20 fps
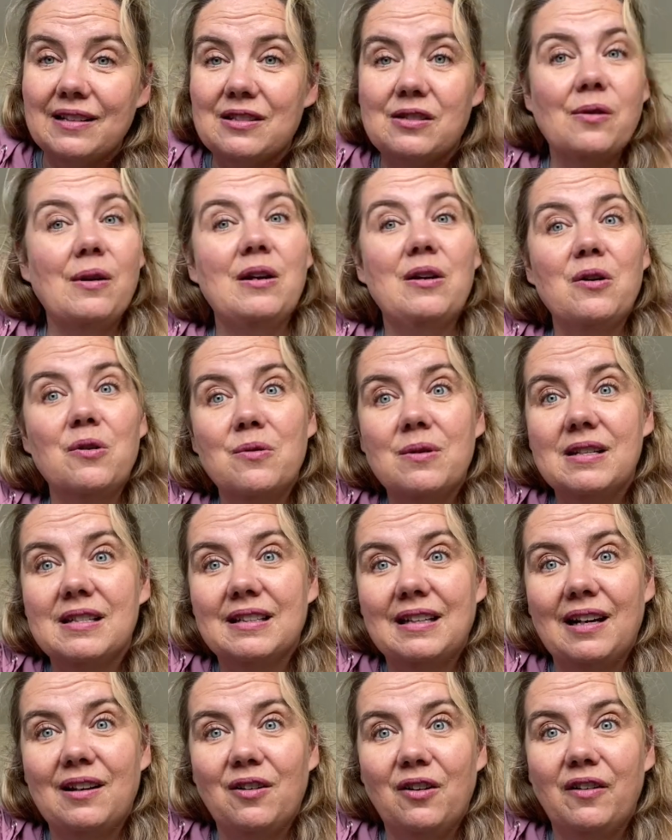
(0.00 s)
So I always
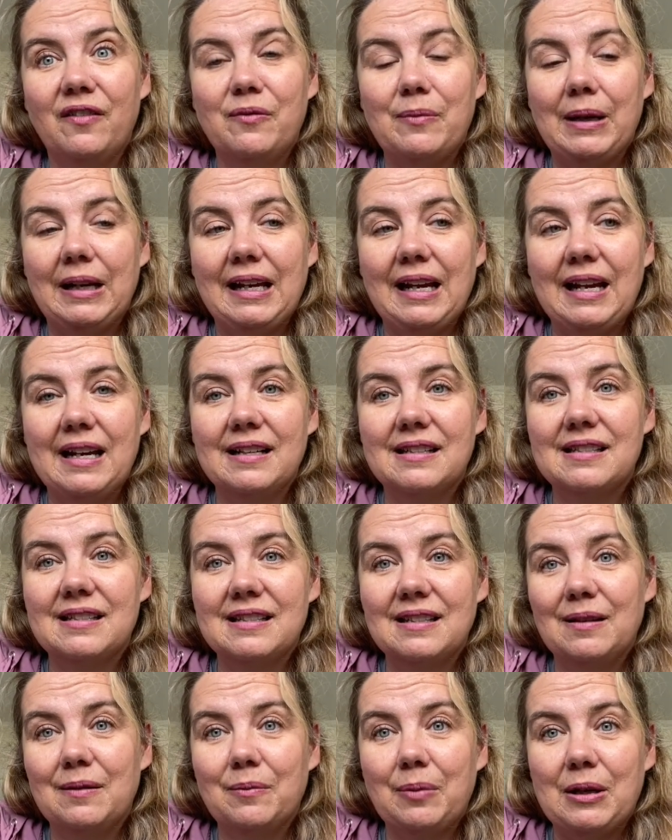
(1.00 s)
got all of my gas
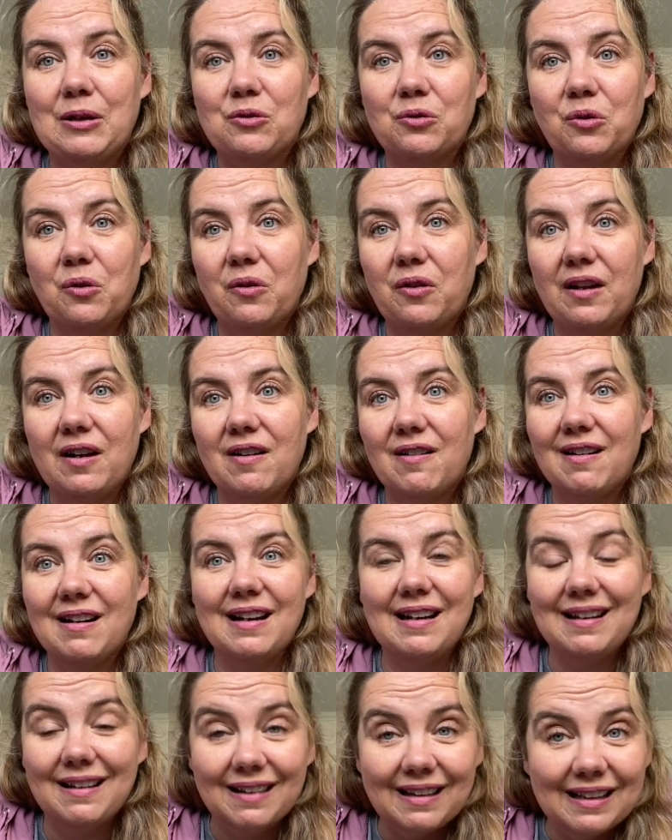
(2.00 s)
and petrol there and
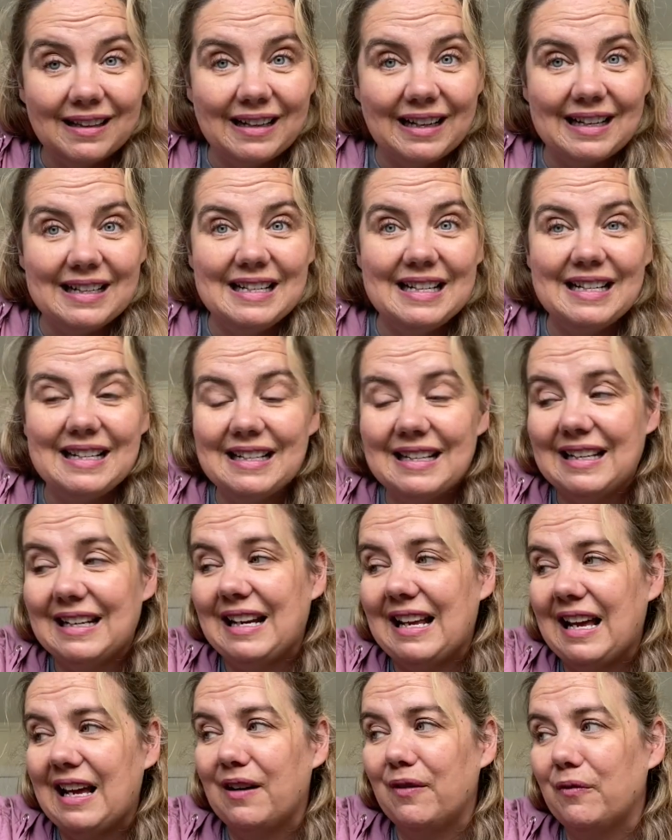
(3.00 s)
anything that I needed, and I
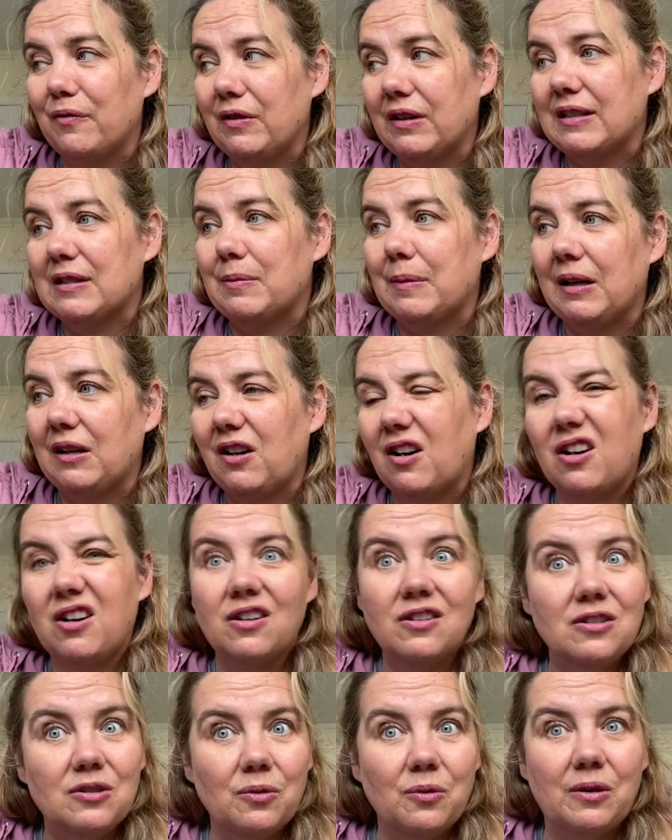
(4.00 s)
had him fix my
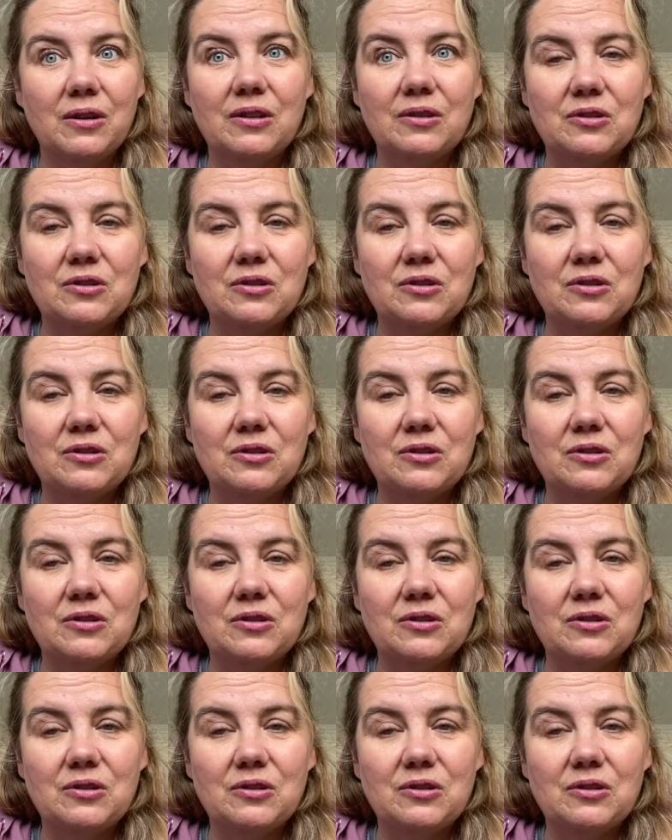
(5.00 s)
car, do oil